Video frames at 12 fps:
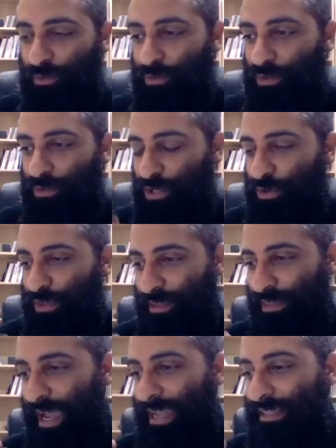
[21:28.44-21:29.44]
so
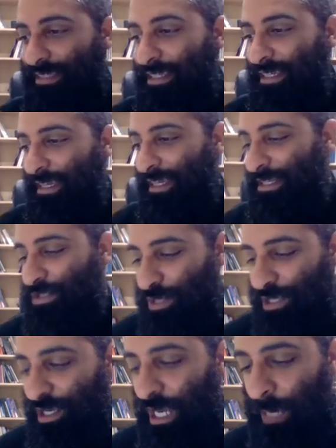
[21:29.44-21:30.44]
the idea is what
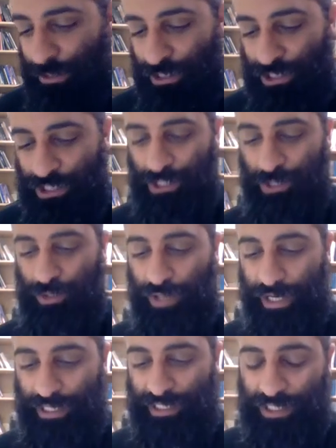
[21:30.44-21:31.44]
the Coptic Church
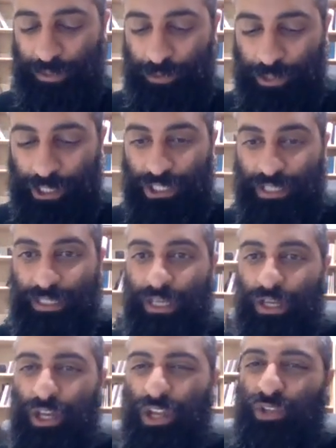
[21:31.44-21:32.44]
tries to preach is
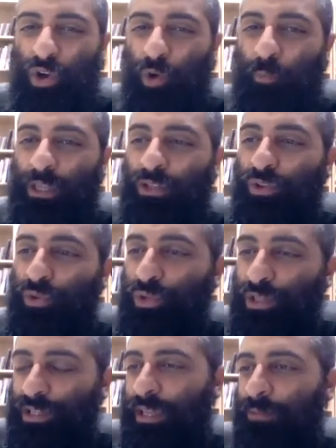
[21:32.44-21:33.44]
don't be
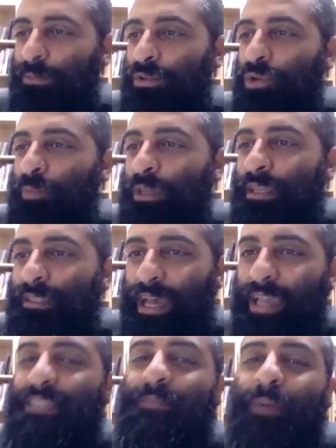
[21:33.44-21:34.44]
lured and don't be
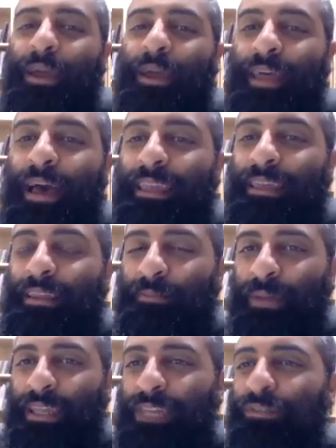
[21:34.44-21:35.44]
enticed by that
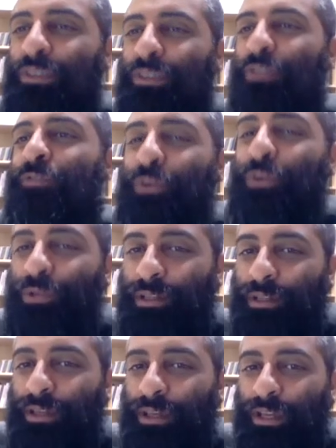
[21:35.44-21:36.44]
by even the food.
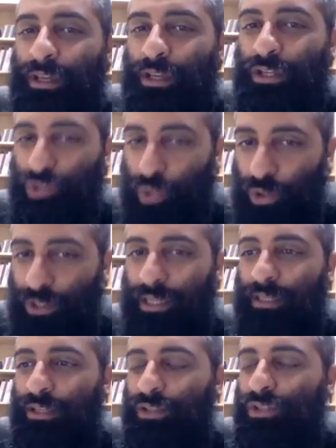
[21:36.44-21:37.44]
Control it.
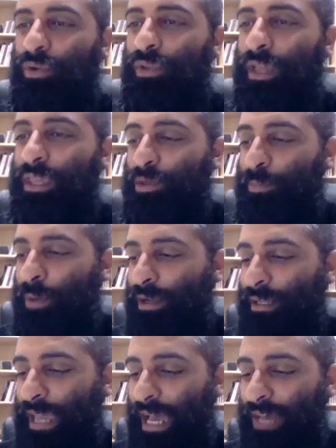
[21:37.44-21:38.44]
Don't let your
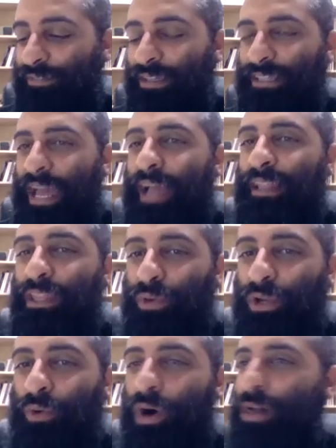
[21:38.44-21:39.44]
body have exactly what
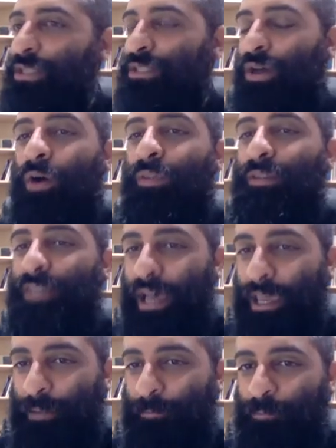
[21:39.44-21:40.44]
it wants all the
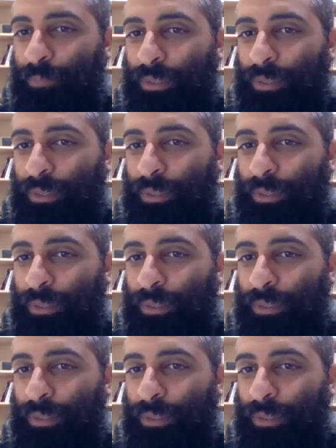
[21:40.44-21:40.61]
time,